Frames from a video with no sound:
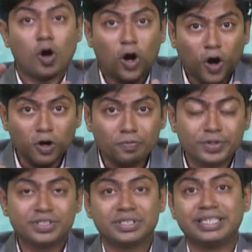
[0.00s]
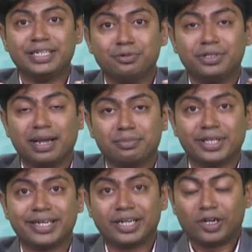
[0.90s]
always give them
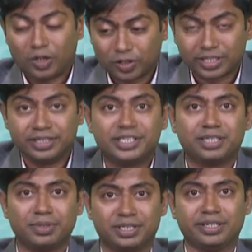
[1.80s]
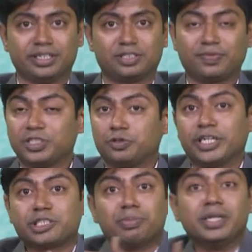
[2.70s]
the authentic materials. First you
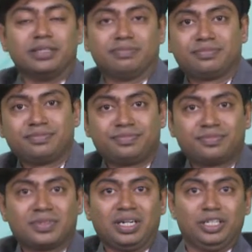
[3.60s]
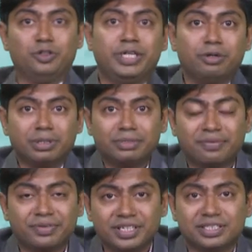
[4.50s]
explain, you give them
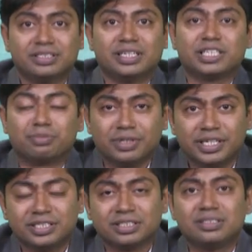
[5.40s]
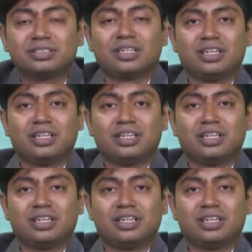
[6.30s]
definition, then explanations,